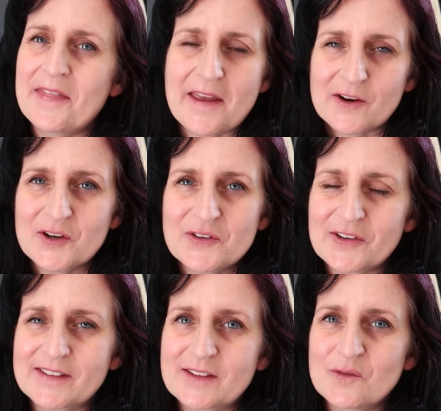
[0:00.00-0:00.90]
in the Harry
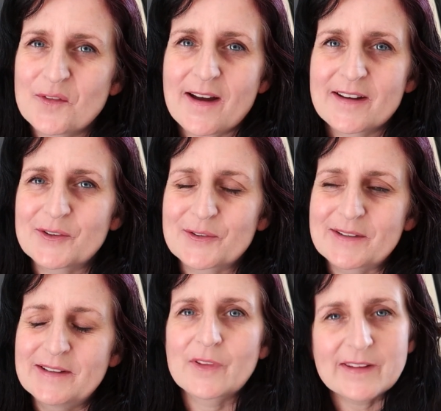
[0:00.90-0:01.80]
Dresden Files.
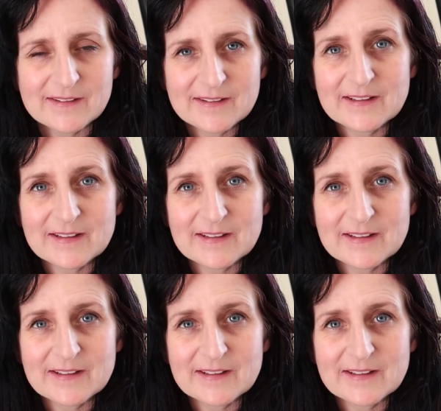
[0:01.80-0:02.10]
This is a